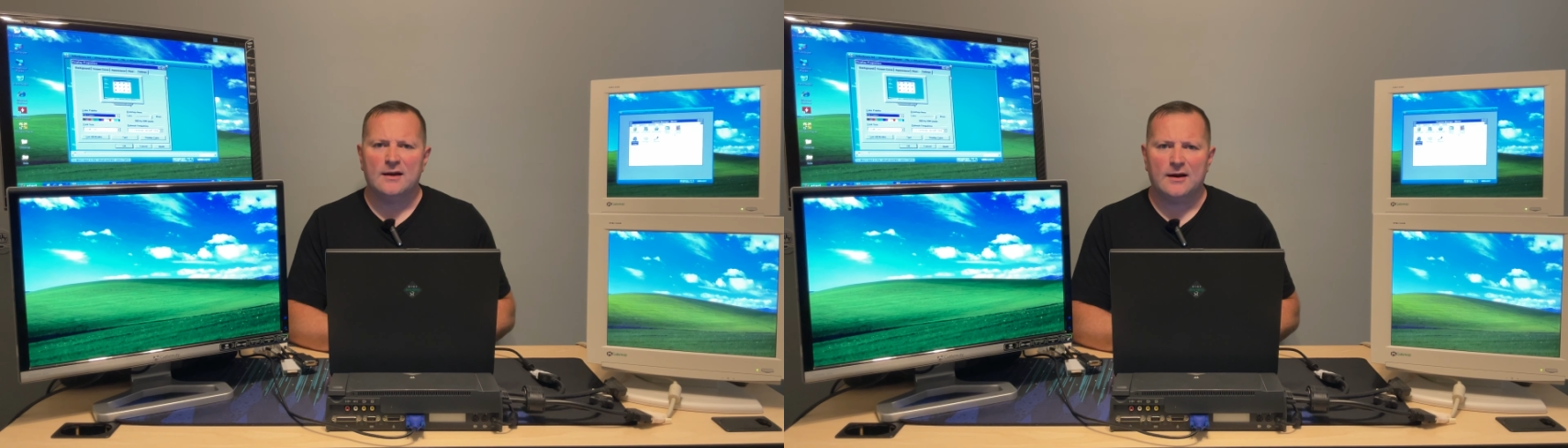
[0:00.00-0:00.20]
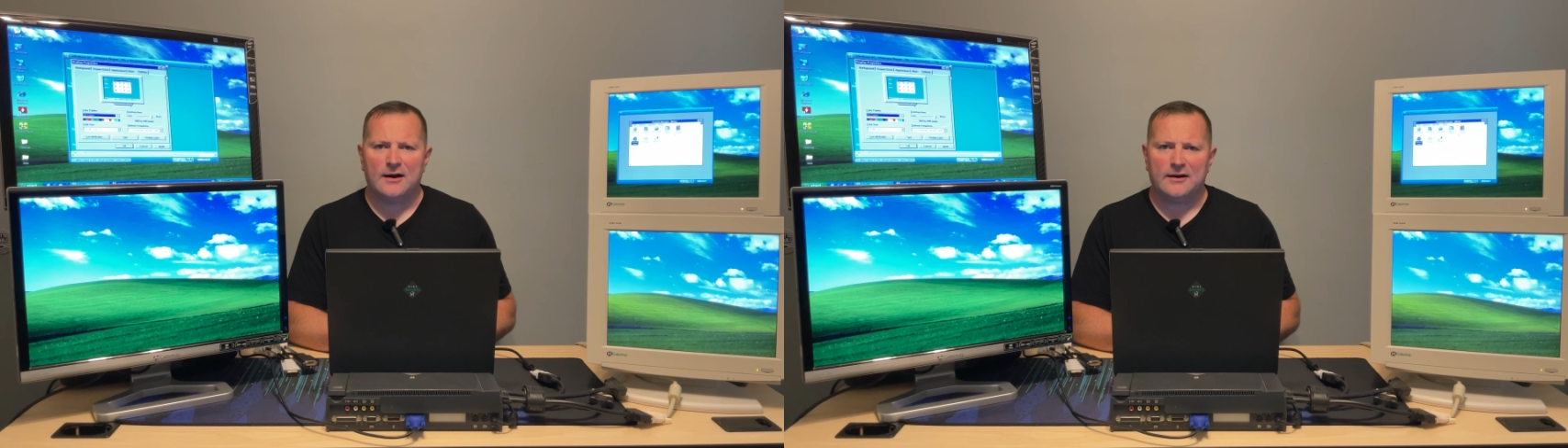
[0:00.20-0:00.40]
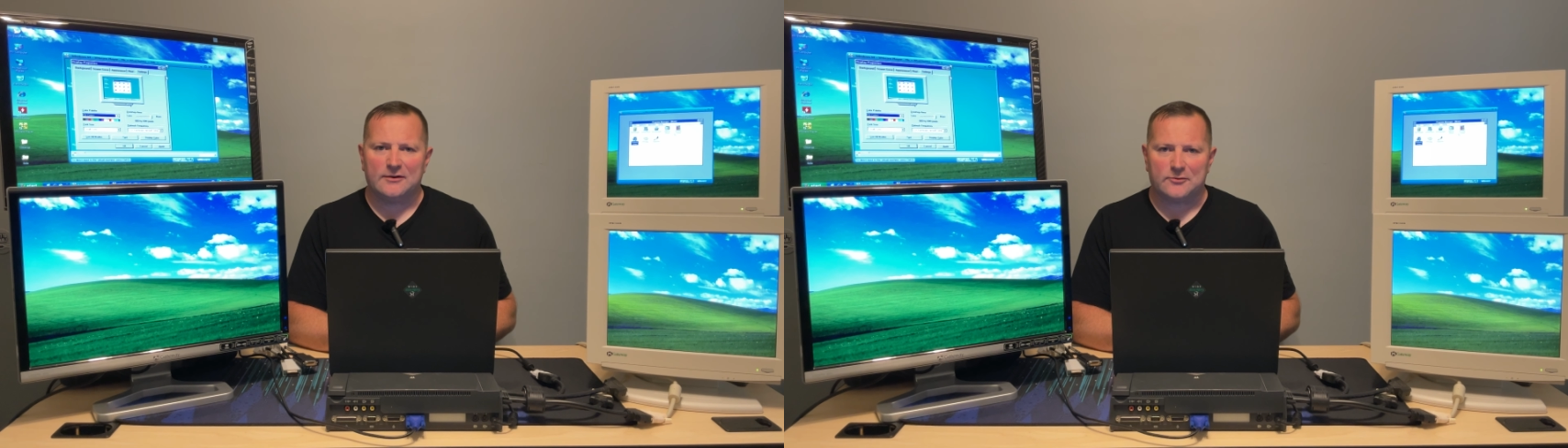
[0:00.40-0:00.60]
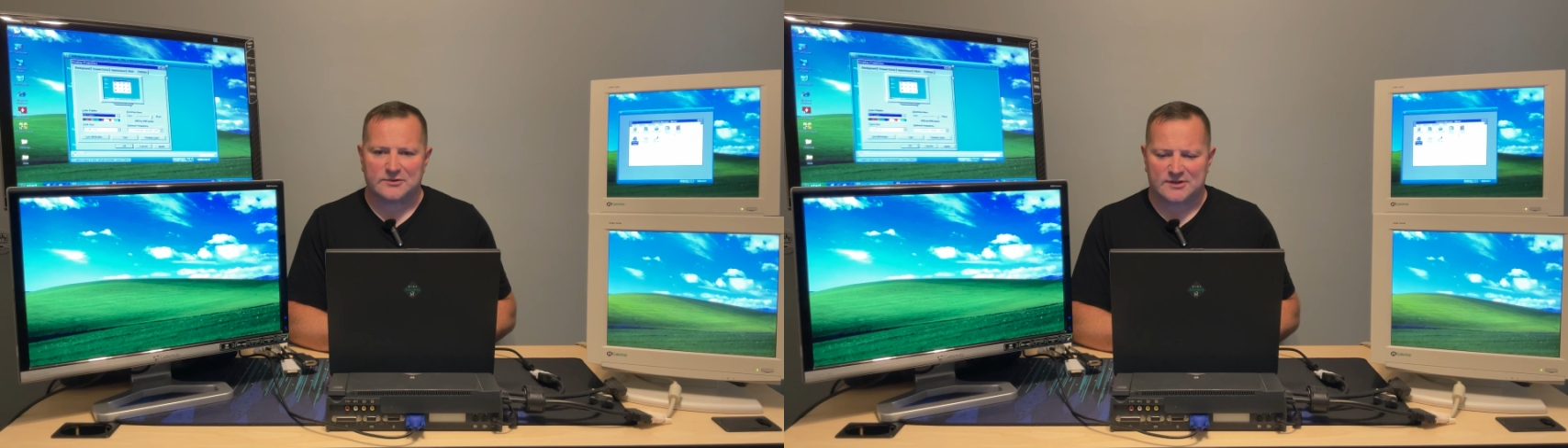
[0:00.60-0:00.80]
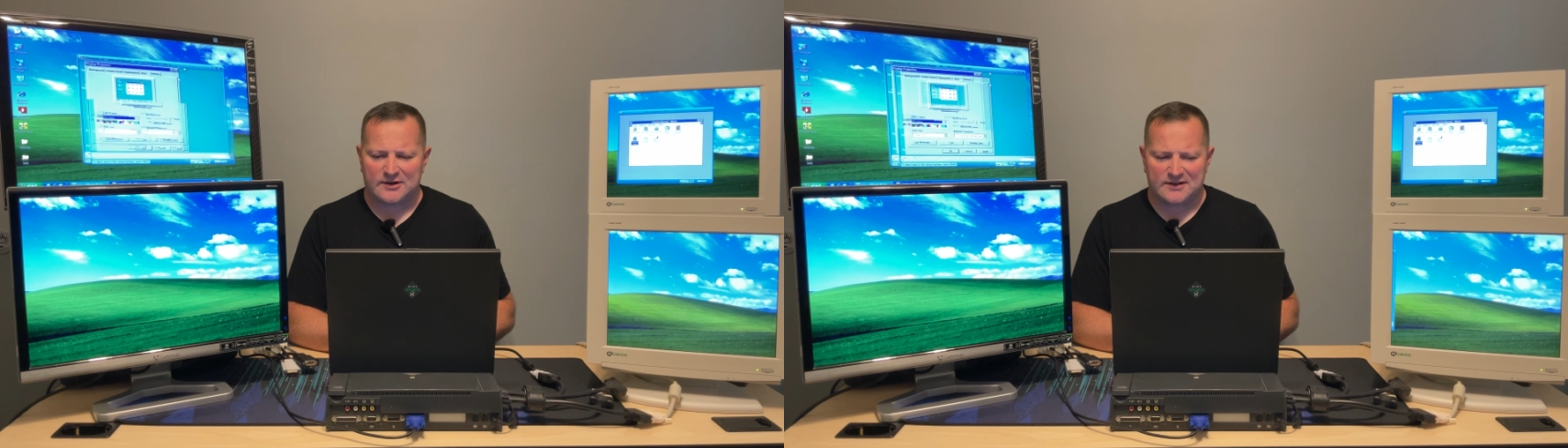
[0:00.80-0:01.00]
All right, we're
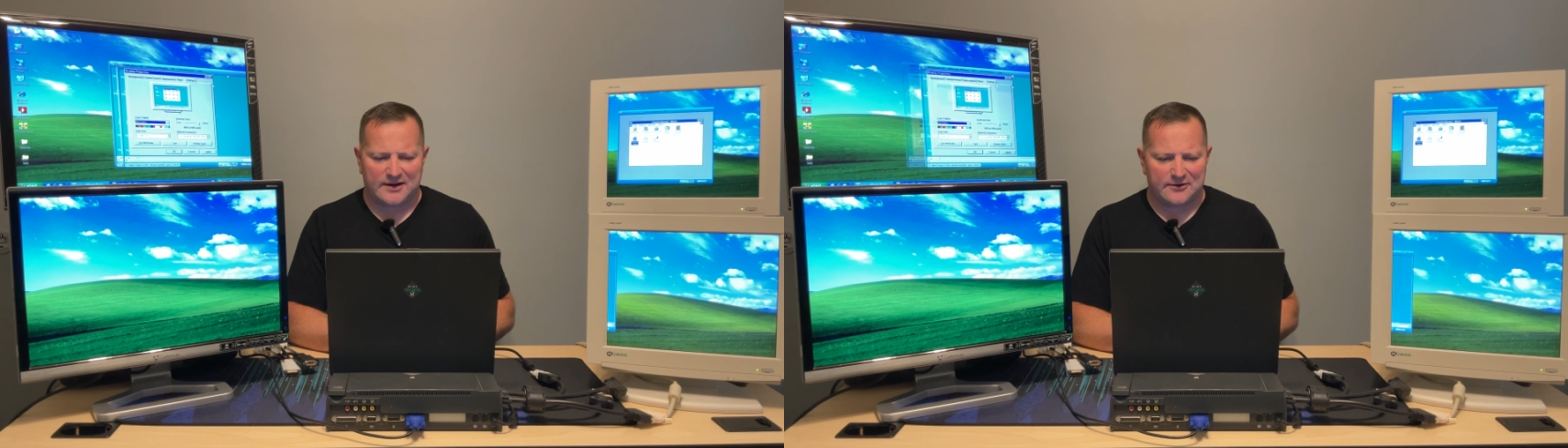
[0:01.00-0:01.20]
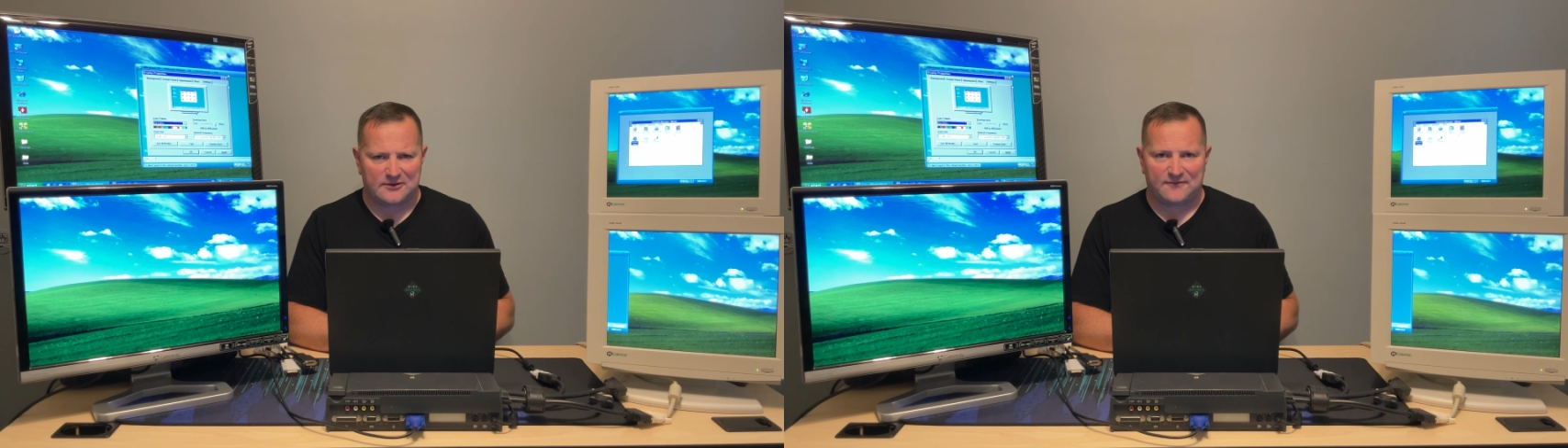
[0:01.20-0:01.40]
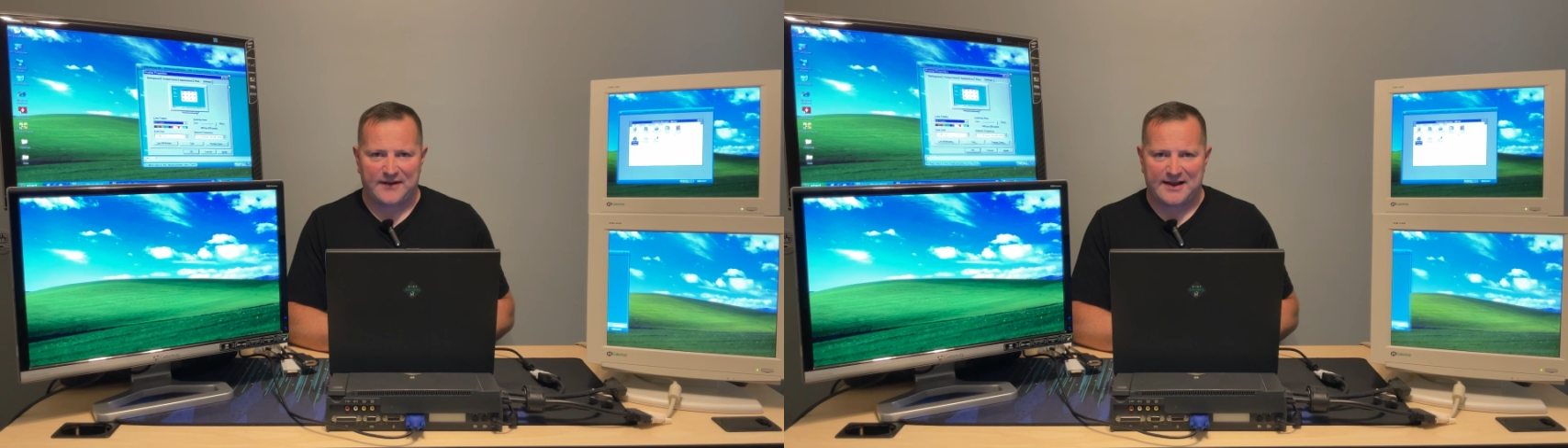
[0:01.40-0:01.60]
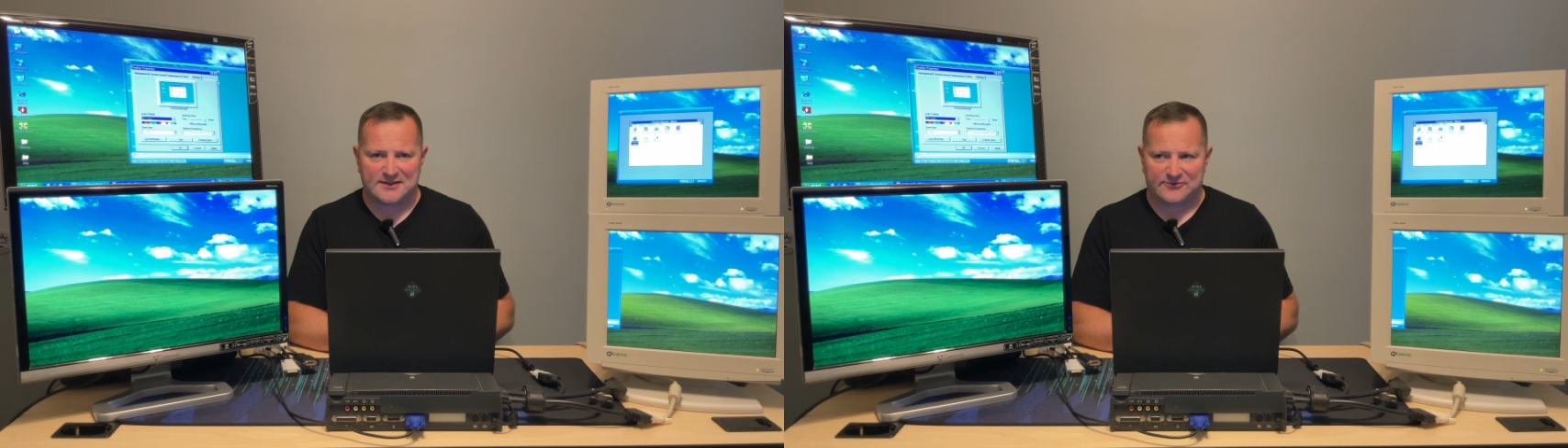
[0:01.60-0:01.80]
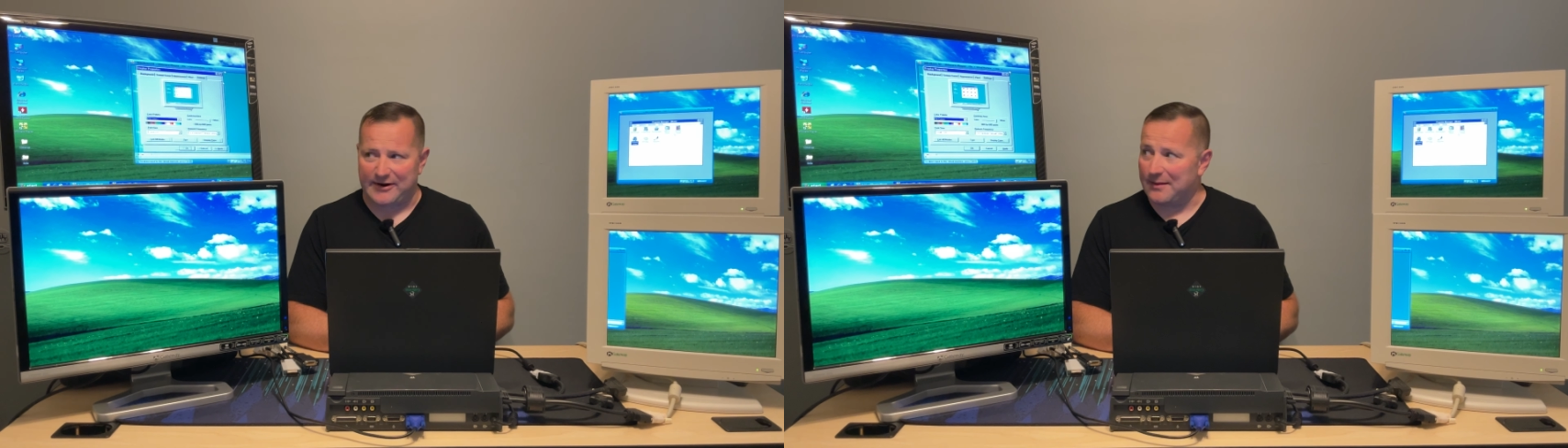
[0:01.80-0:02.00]
starting to hear the
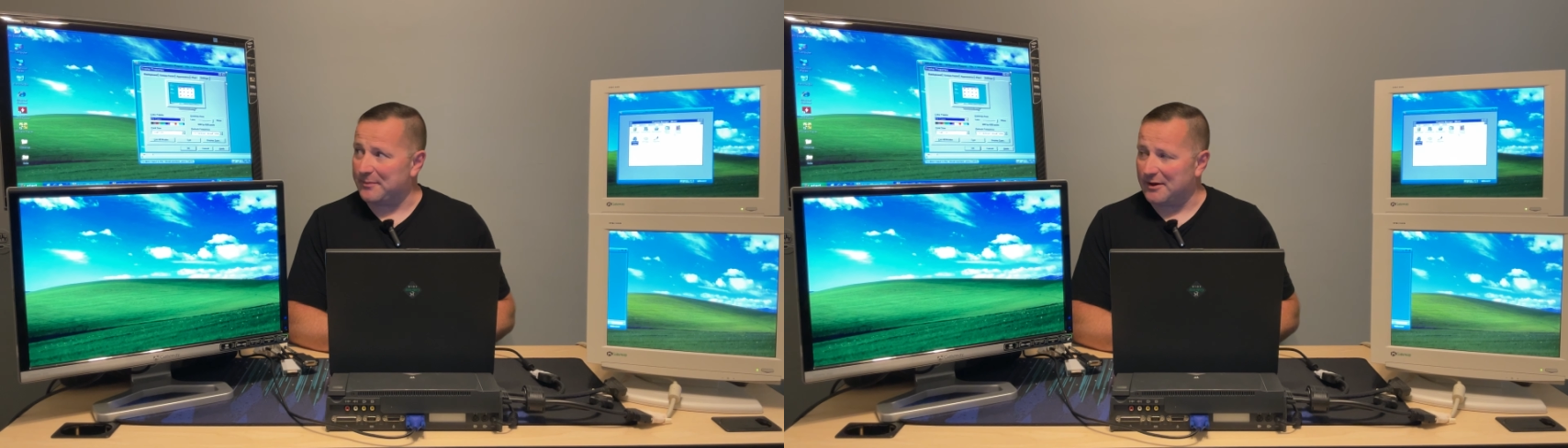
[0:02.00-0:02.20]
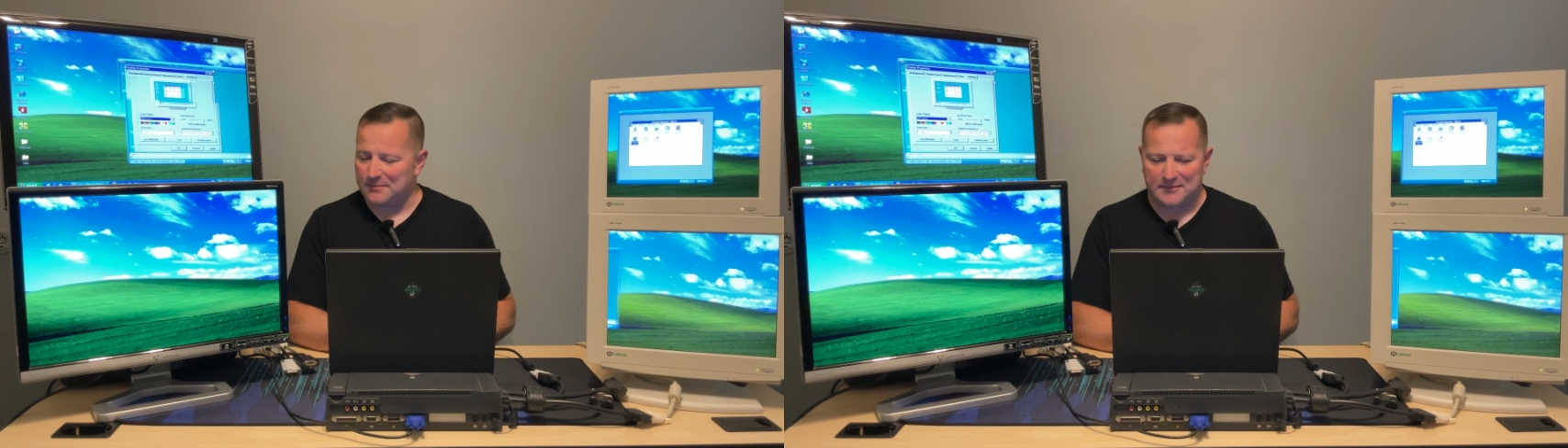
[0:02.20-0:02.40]
fans ramp up.